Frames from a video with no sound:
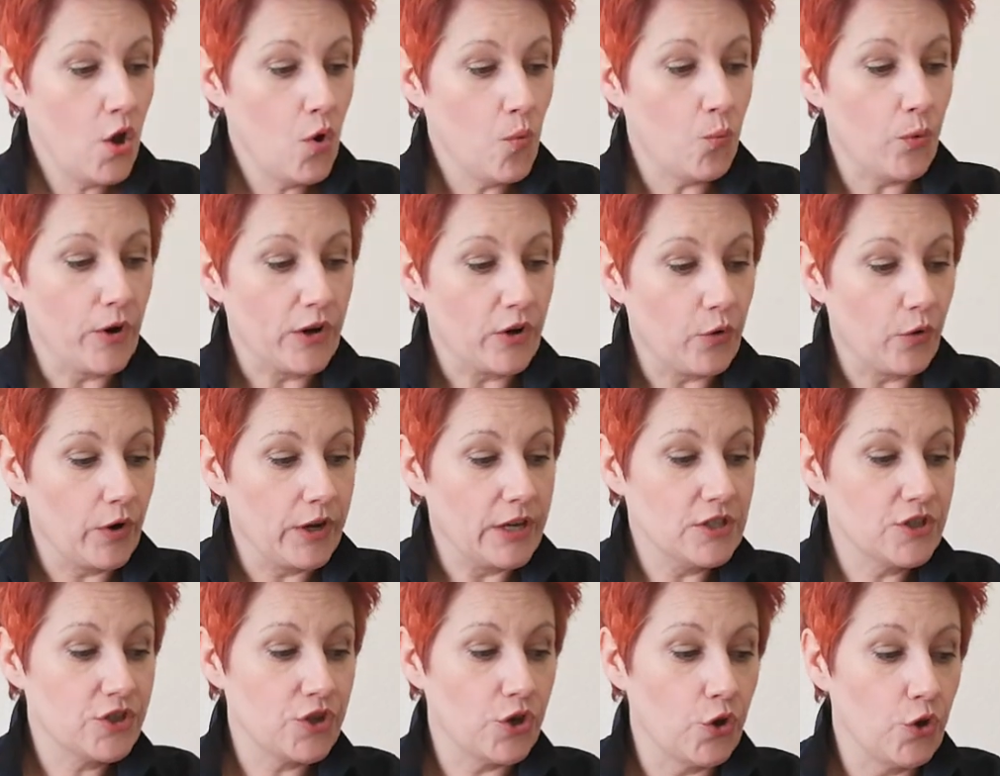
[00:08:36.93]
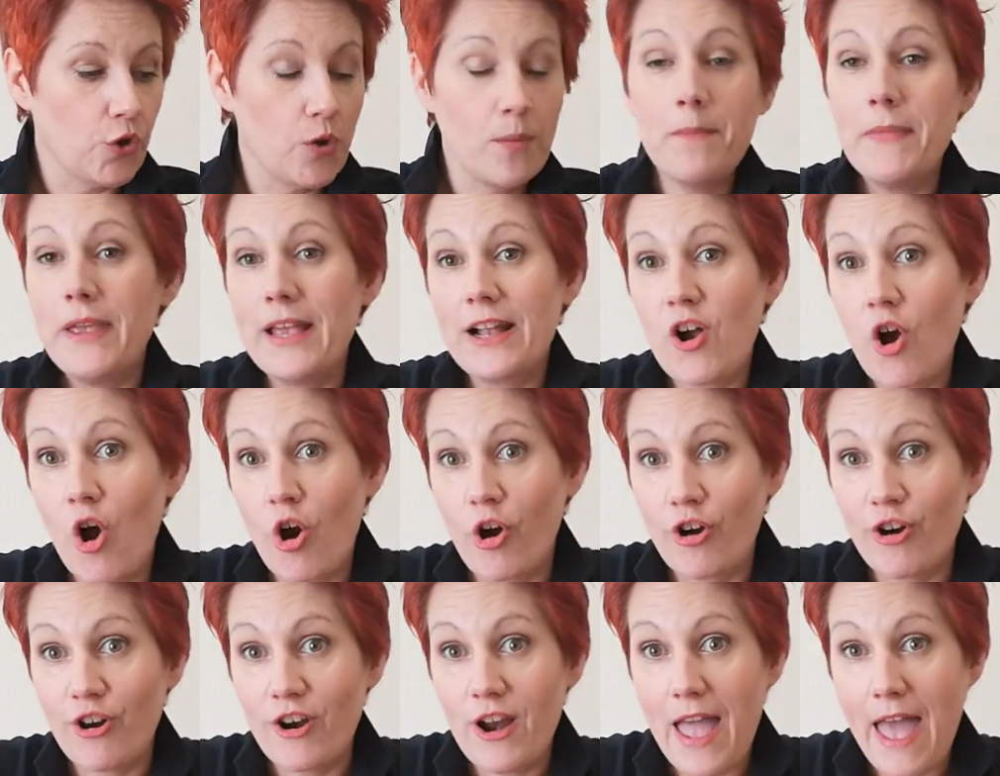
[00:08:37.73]
We're going to make
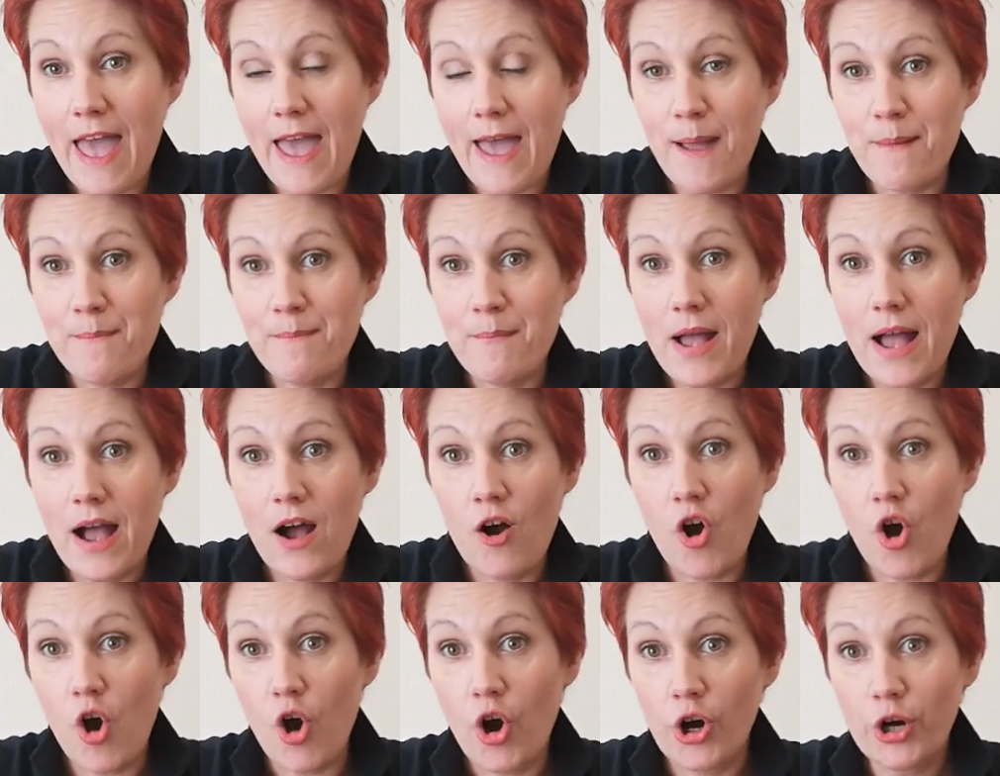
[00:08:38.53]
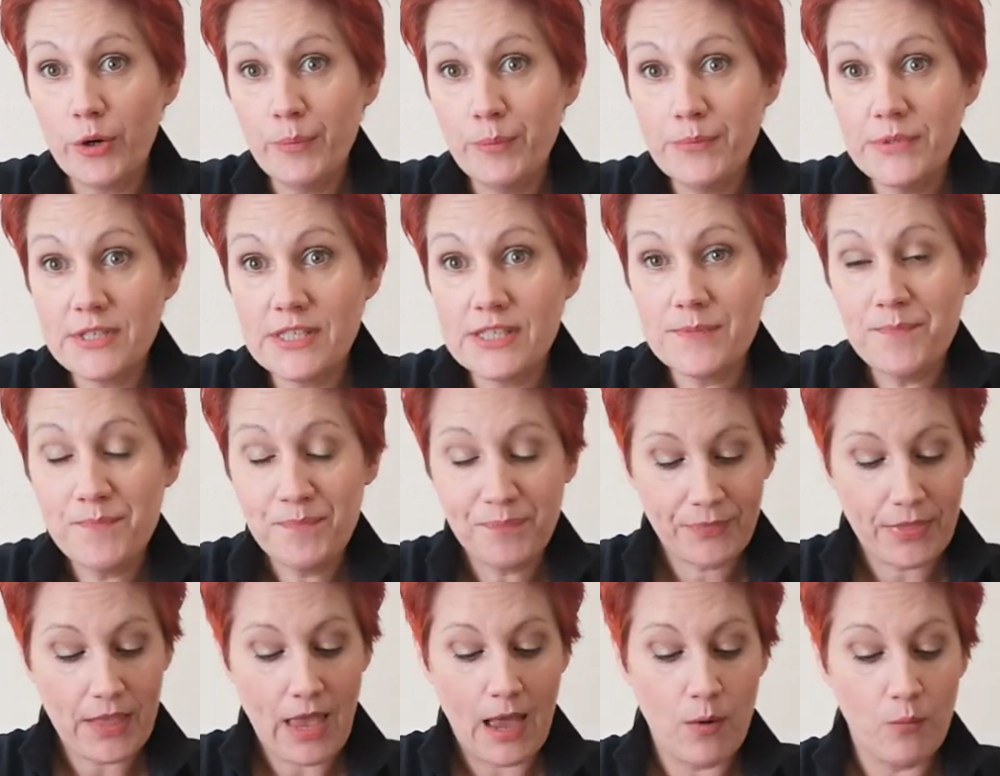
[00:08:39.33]
our arms
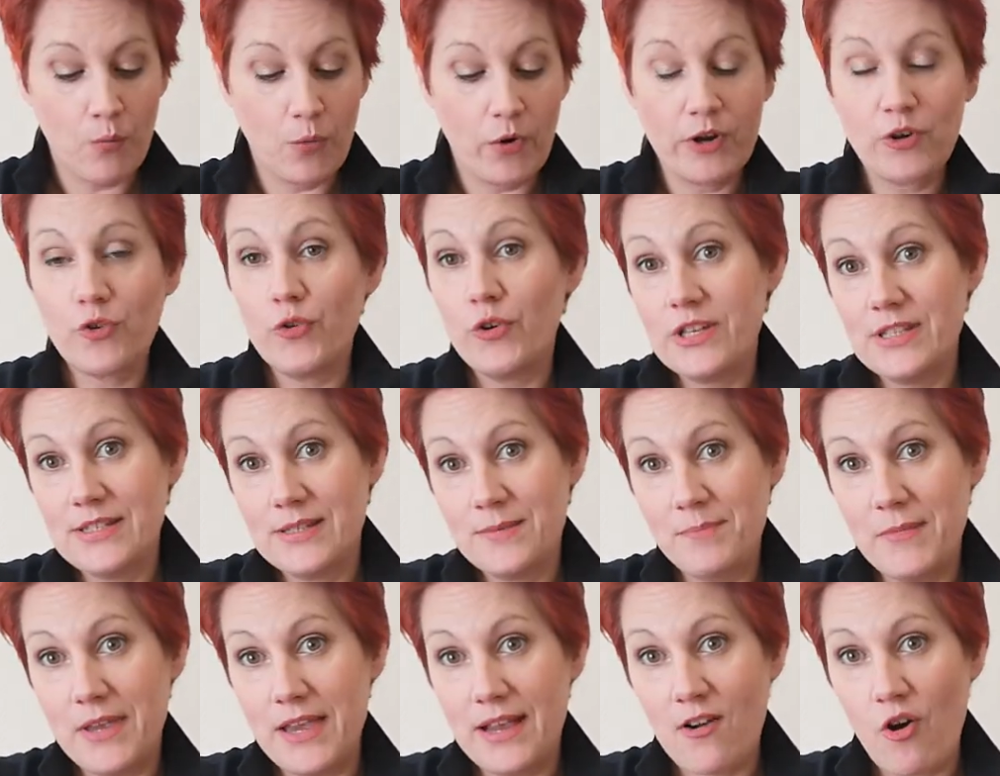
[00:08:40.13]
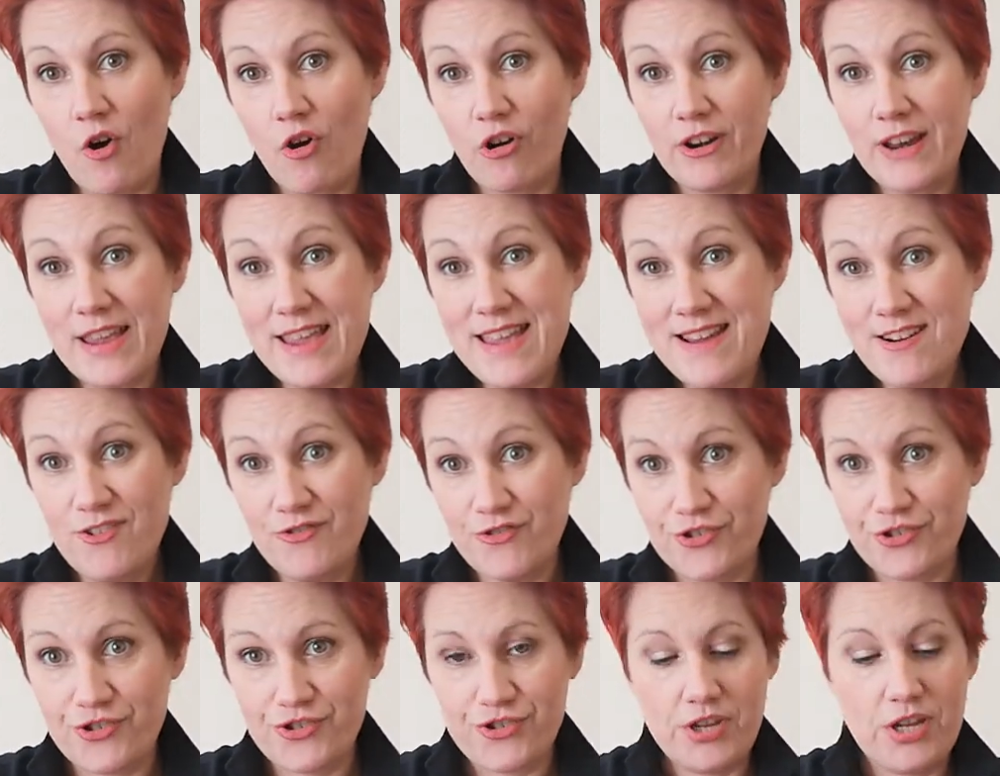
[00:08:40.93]
and we're going to make our
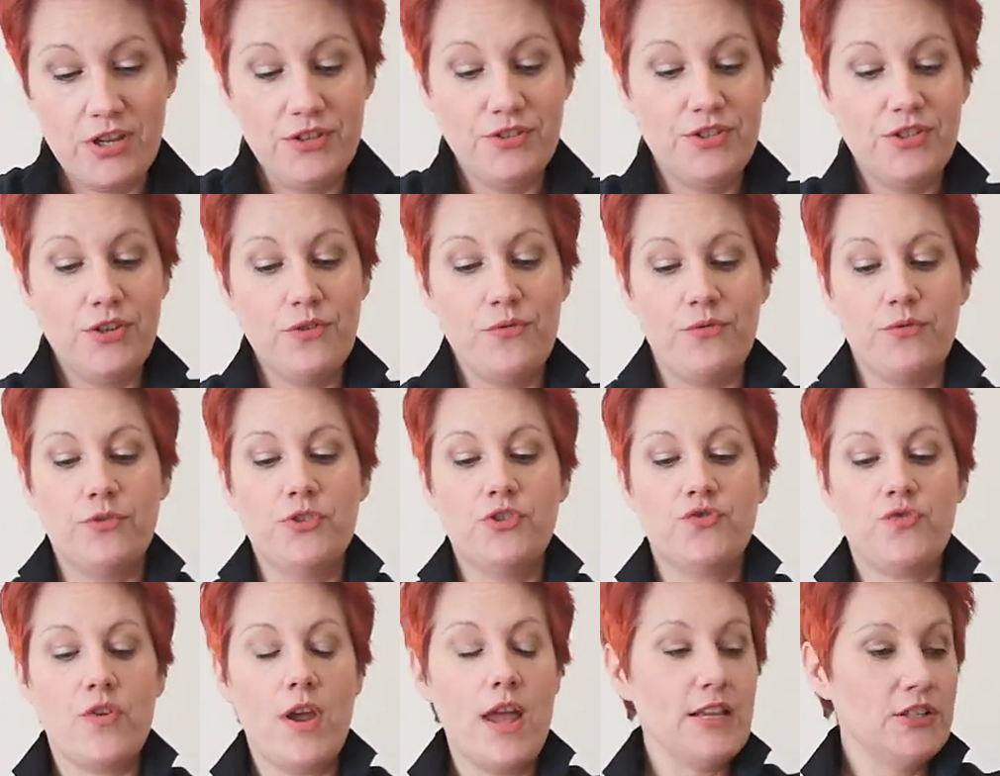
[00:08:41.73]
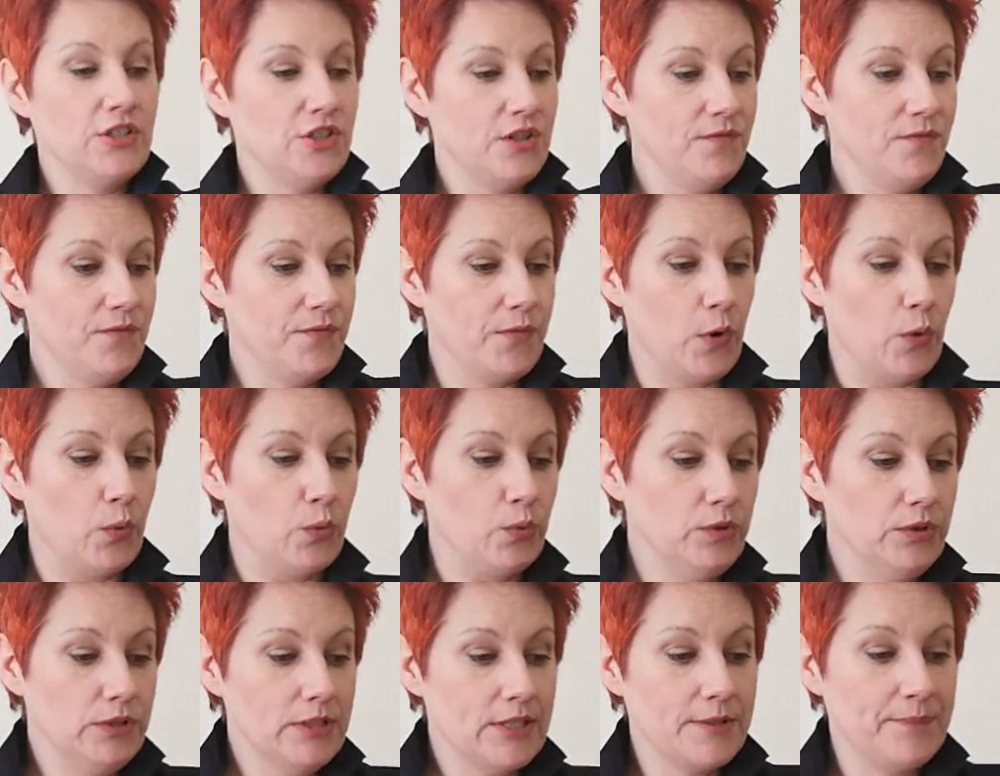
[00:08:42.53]
ears. So stretch and
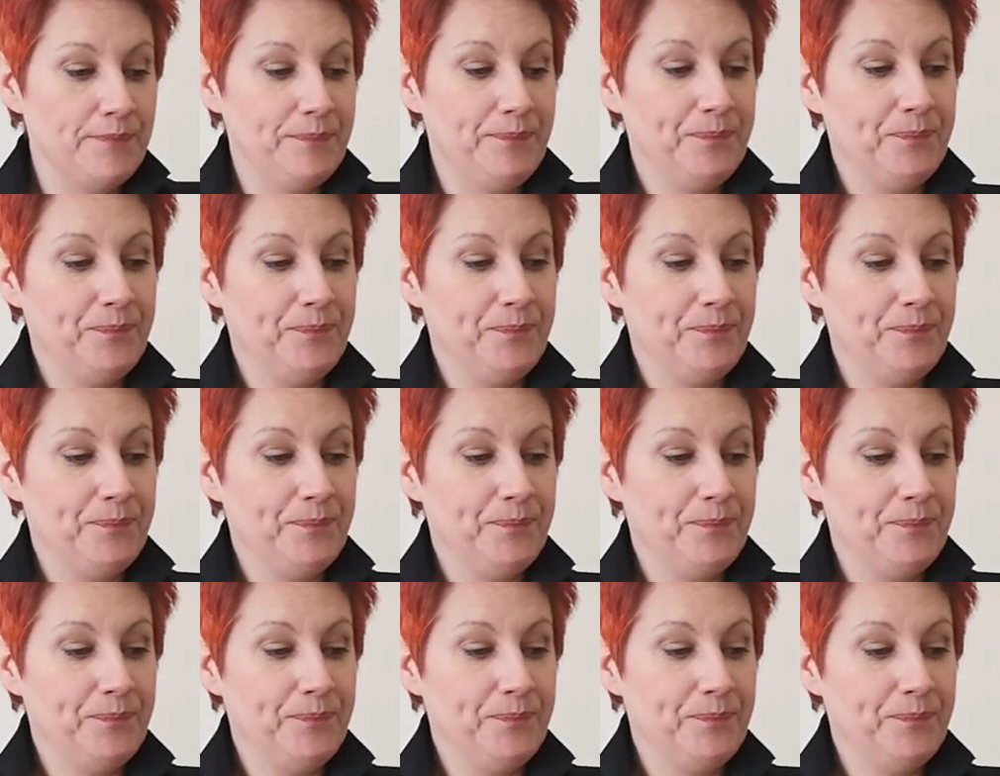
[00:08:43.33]
fold.